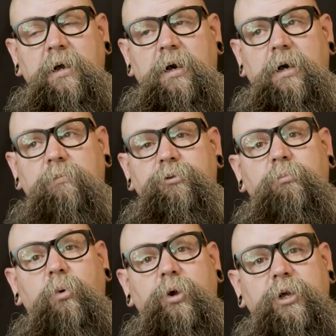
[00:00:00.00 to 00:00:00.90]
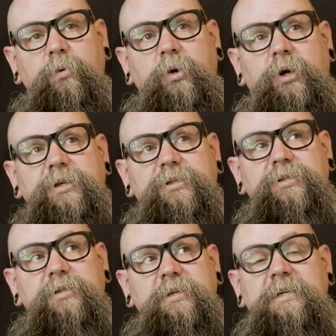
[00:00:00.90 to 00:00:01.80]
the morning
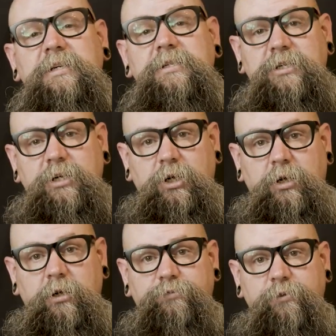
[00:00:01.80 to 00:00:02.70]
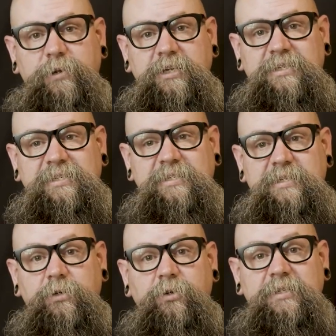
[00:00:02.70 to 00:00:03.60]
was easier for me to
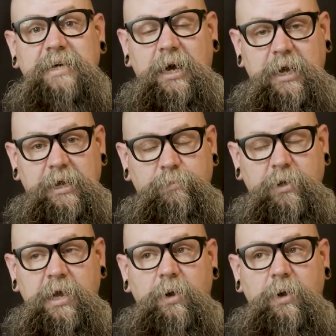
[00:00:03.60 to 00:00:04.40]
steal time